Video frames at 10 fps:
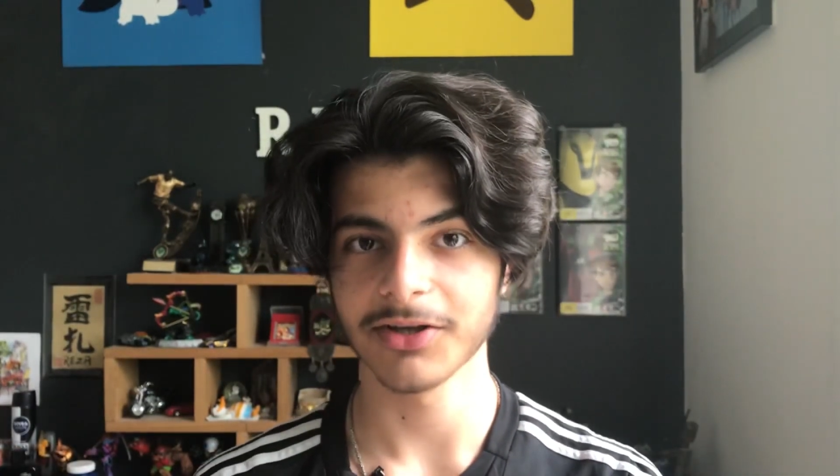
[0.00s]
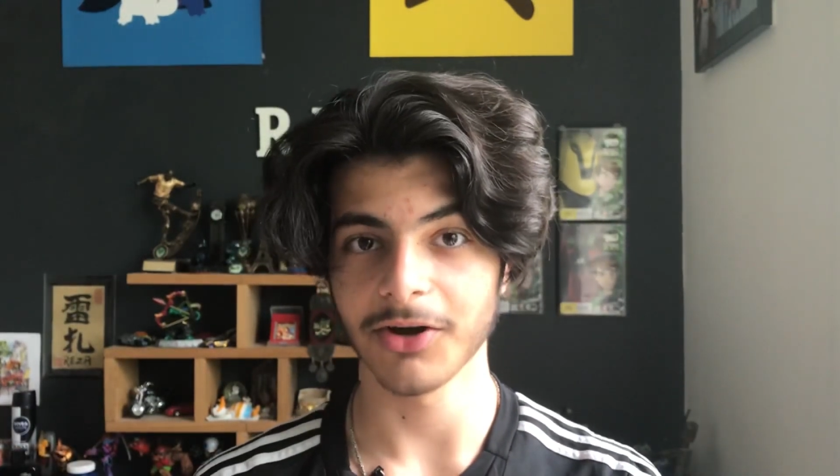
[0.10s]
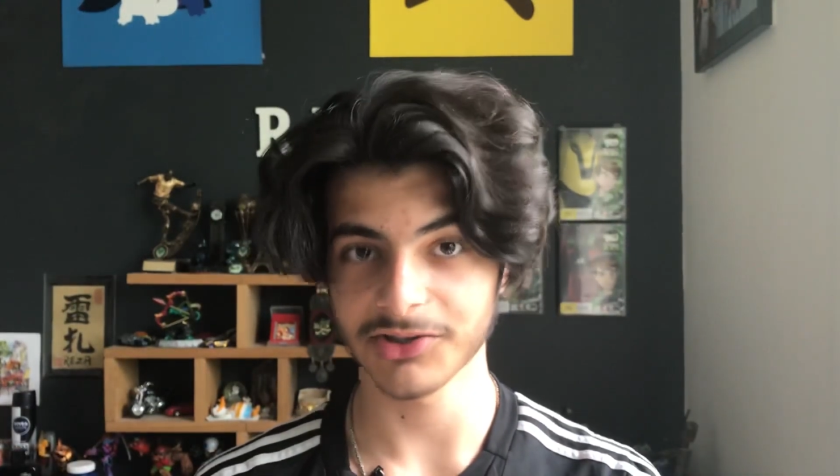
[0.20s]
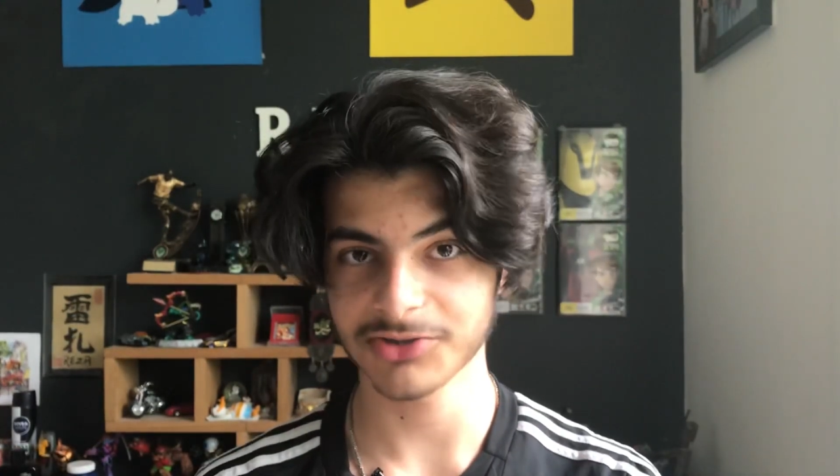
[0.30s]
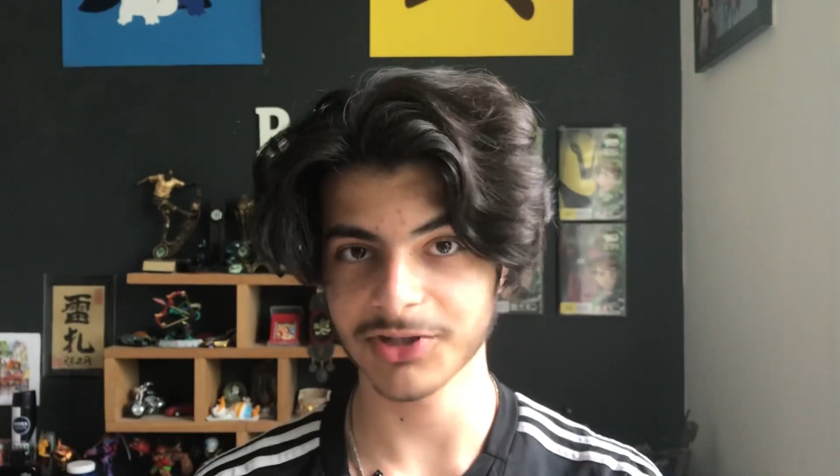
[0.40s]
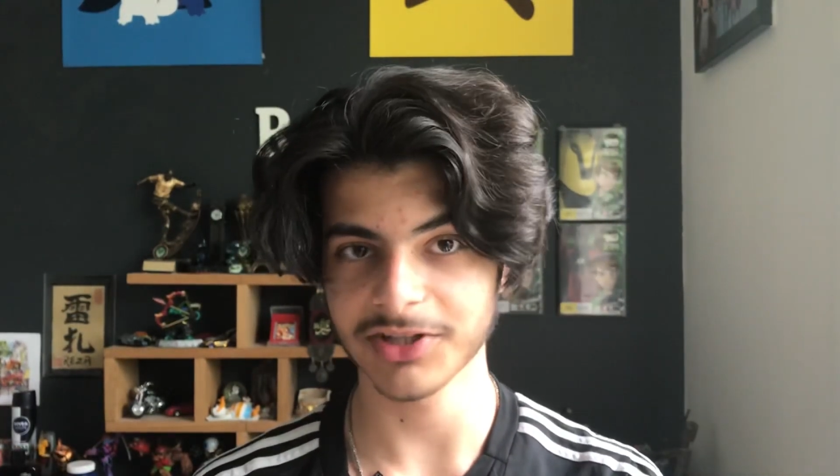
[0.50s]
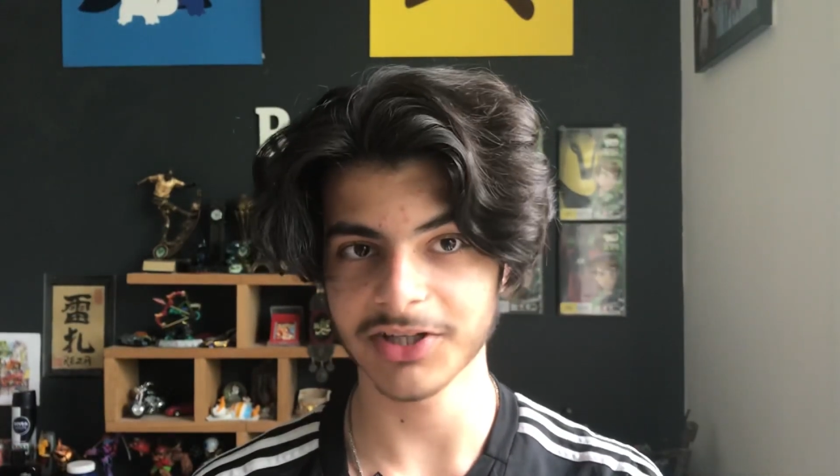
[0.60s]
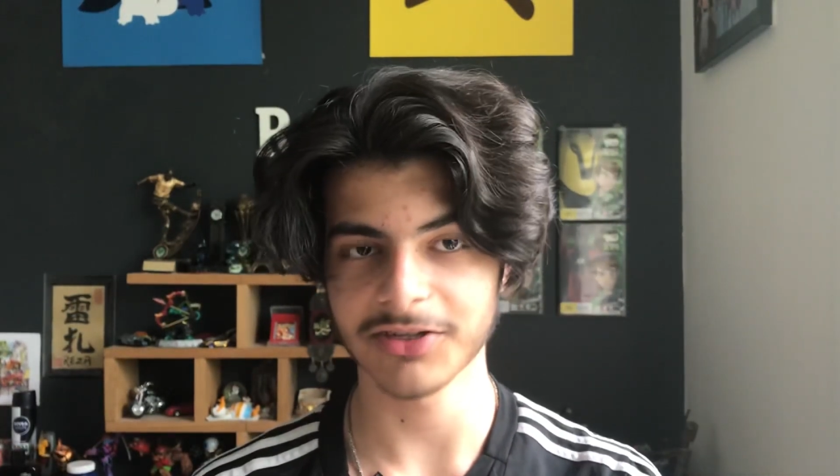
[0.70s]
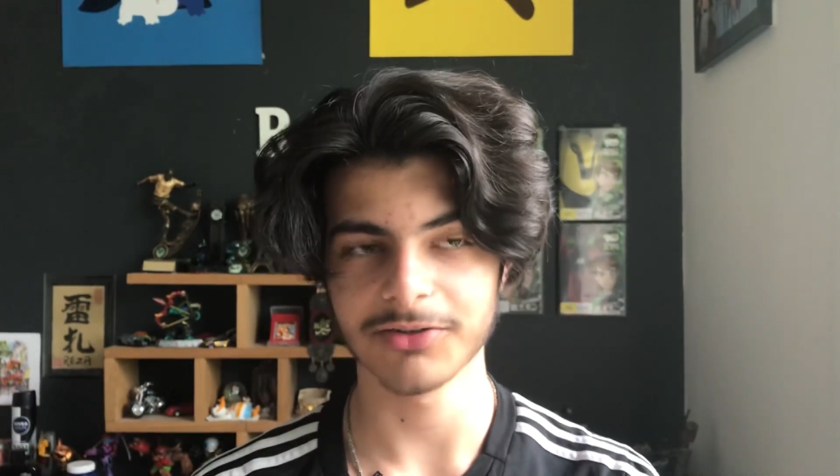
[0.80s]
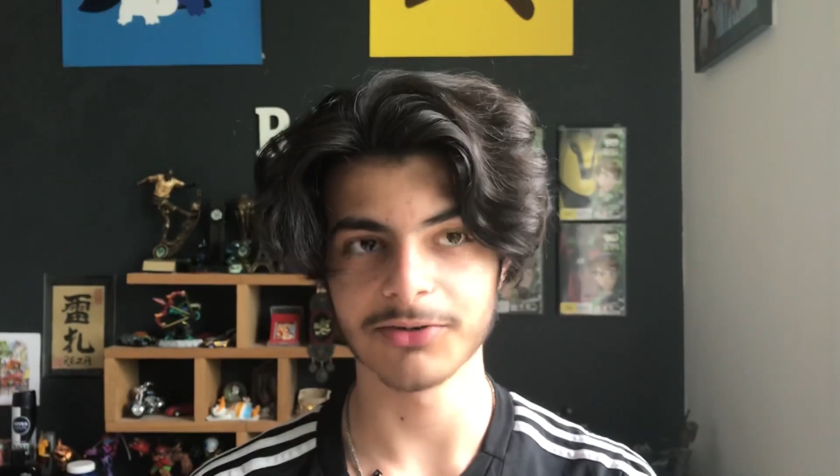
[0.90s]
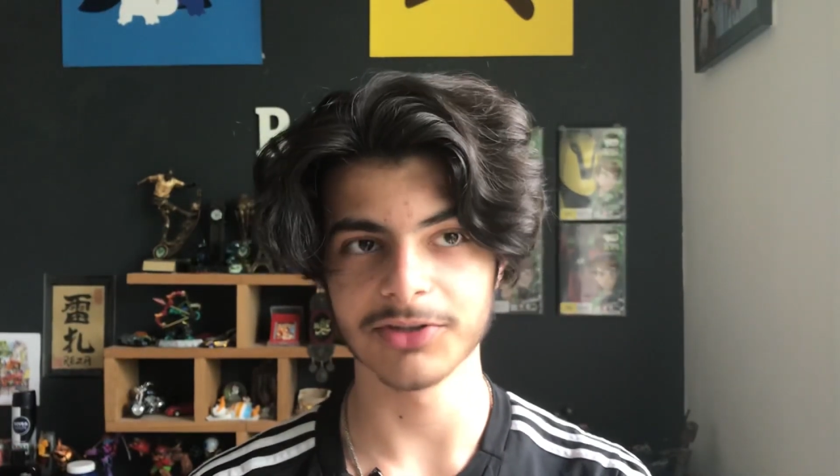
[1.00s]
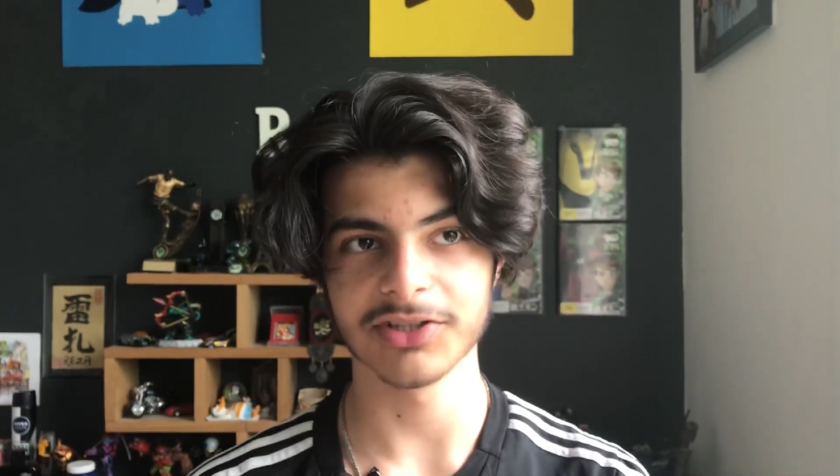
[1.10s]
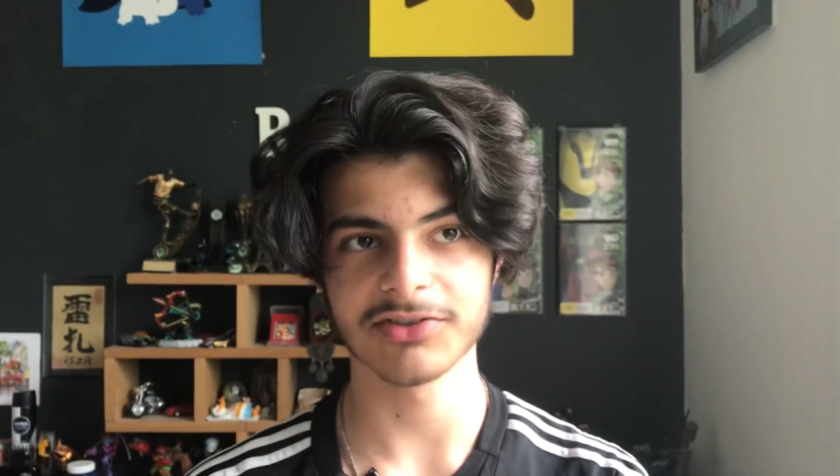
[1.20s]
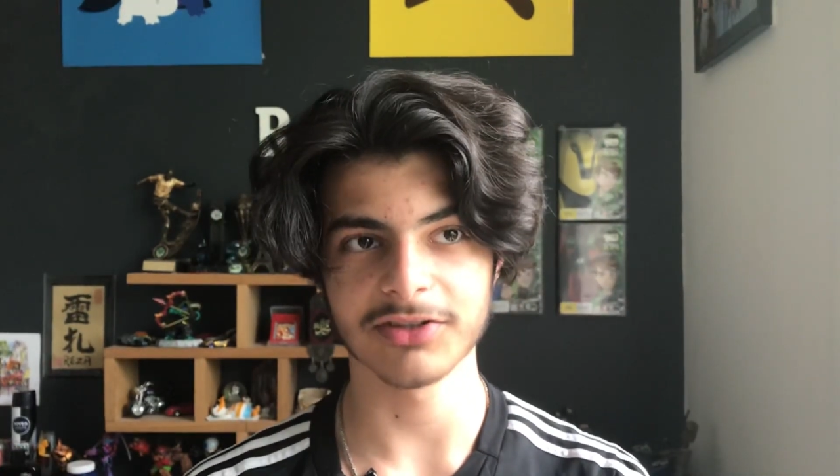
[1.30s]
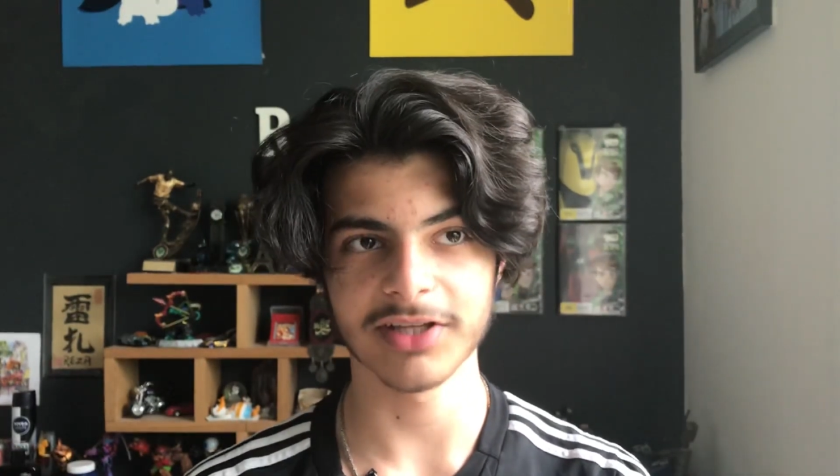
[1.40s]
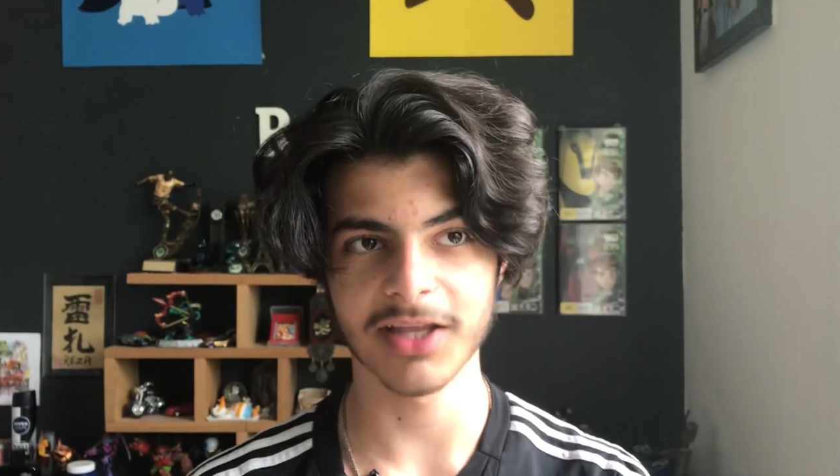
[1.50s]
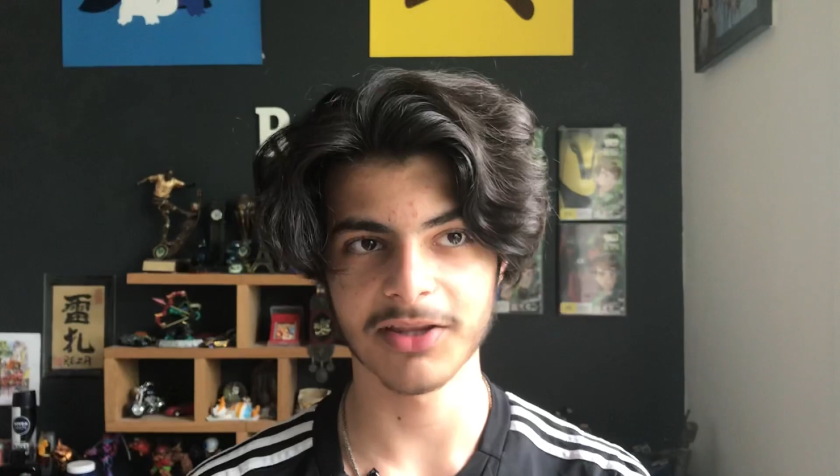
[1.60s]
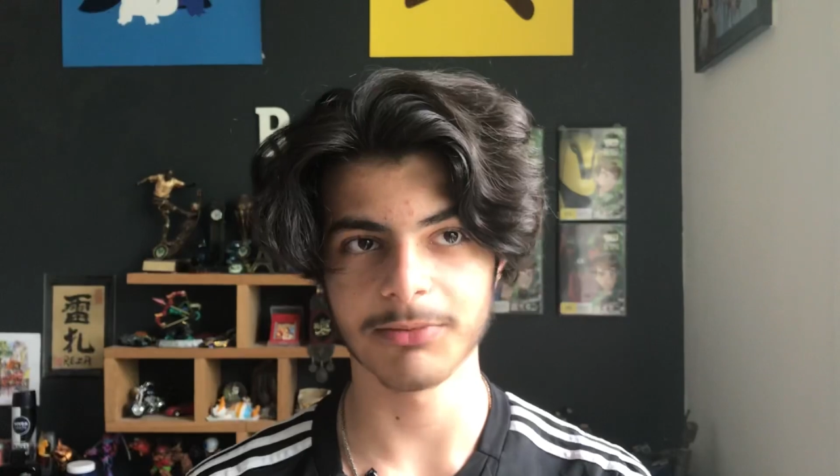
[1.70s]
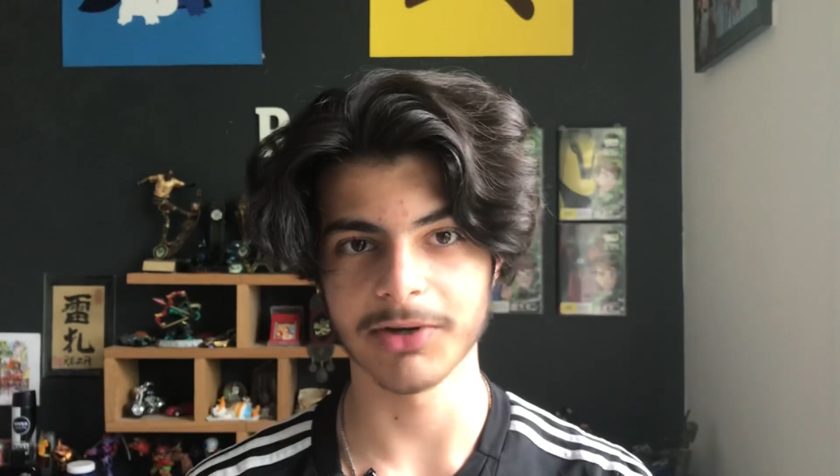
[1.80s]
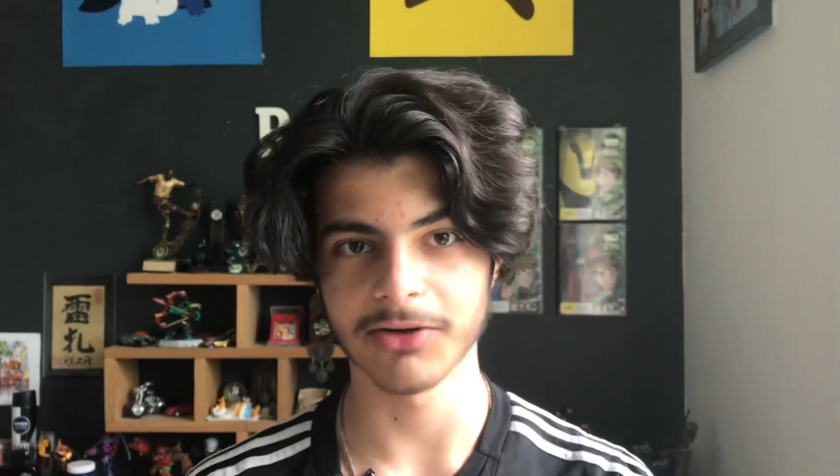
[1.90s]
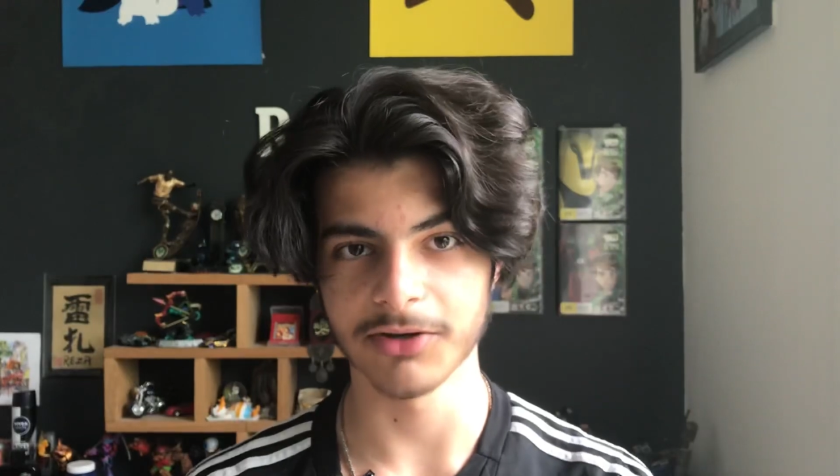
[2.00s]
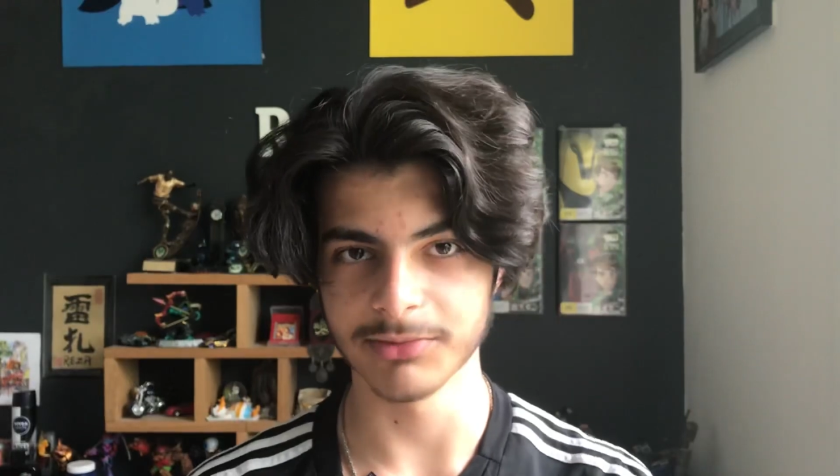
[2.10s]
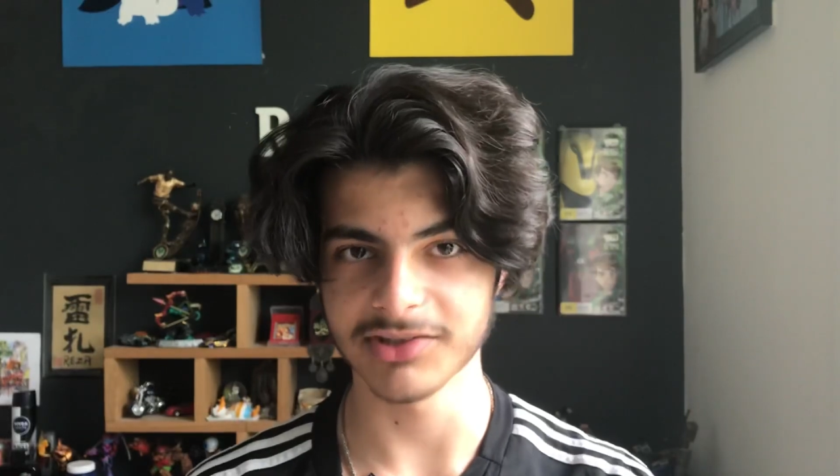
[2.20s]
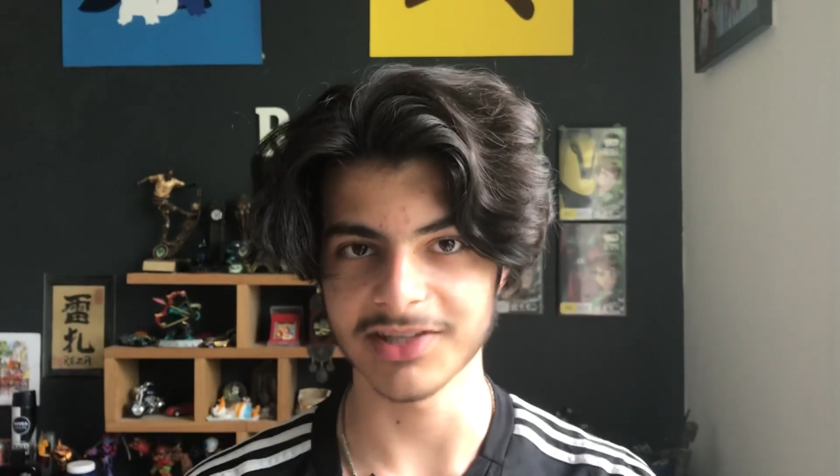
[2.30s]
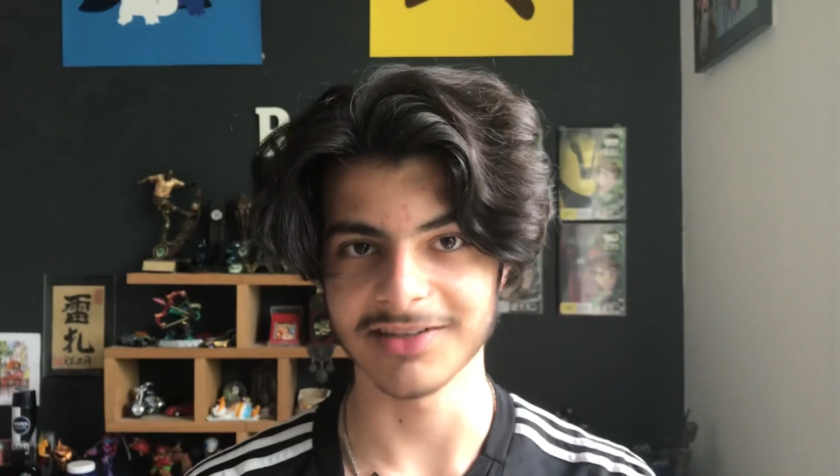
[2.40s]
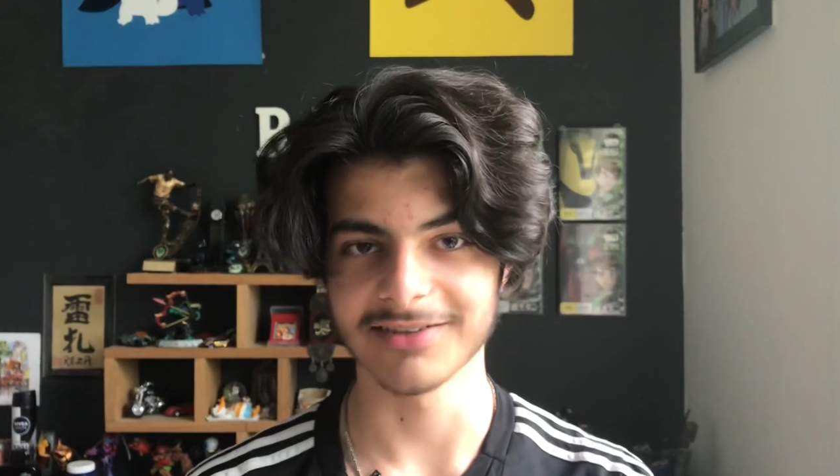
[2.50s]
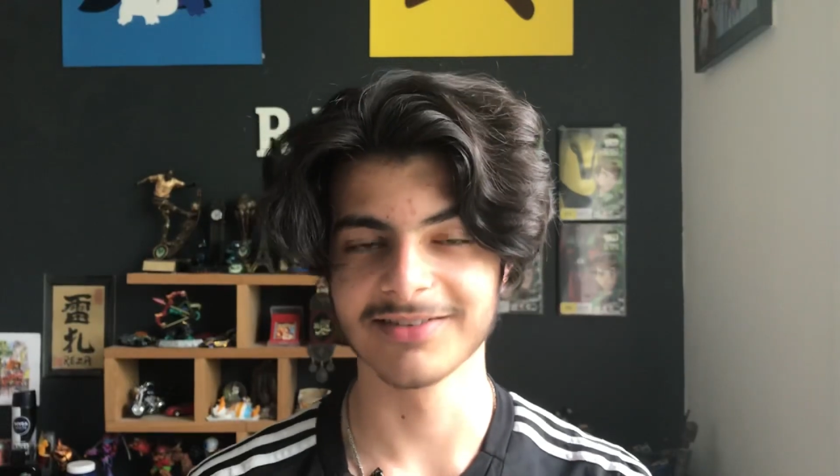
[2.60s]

Australia, or at least the land that my home is in.